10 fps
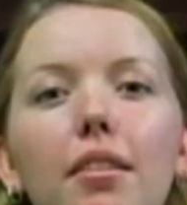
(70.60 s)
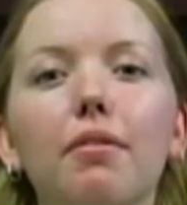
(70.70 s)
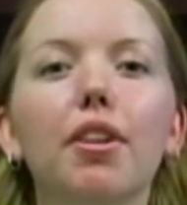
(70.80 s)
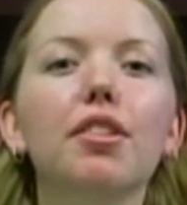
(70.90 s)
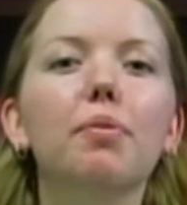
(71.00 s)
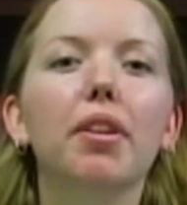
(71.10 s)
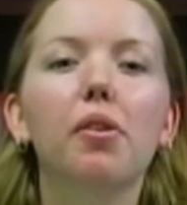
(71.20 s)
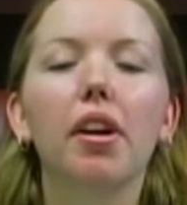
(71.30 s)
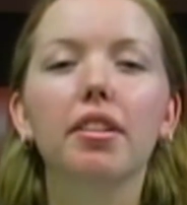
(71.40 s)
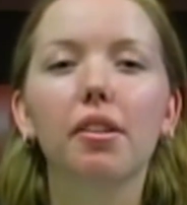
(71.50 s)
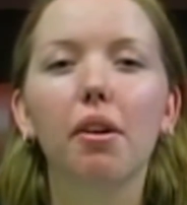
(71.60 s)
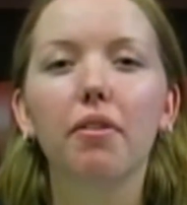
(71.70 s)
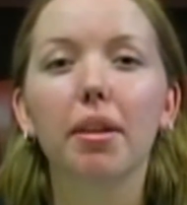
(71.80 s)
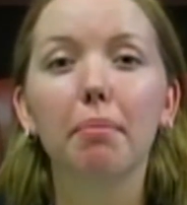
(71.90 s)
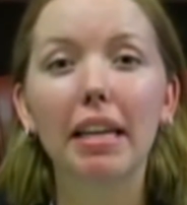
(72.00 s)
First, we are going to go over
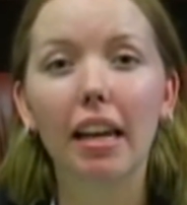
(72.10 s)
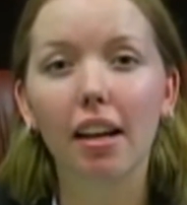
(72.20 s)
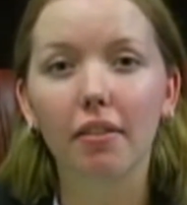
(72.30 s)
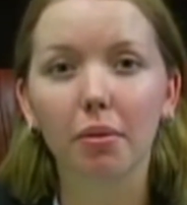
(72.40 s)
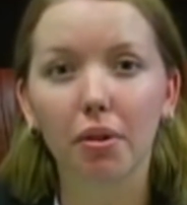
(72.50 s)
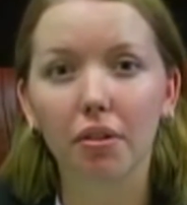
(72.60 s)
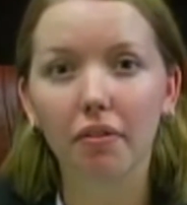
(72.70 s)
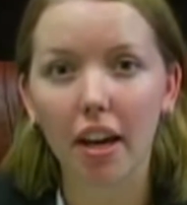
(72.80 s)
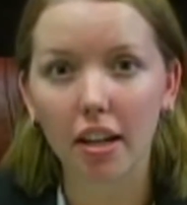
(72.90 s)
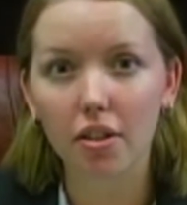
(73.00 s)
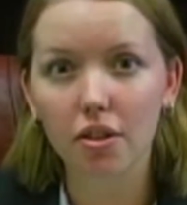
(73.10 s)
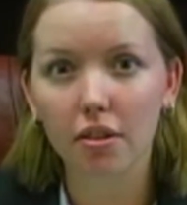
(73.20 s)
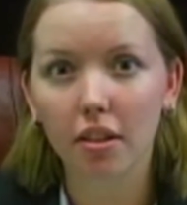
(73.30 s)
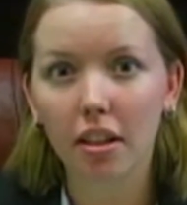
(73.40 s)
the meaning of the word fetish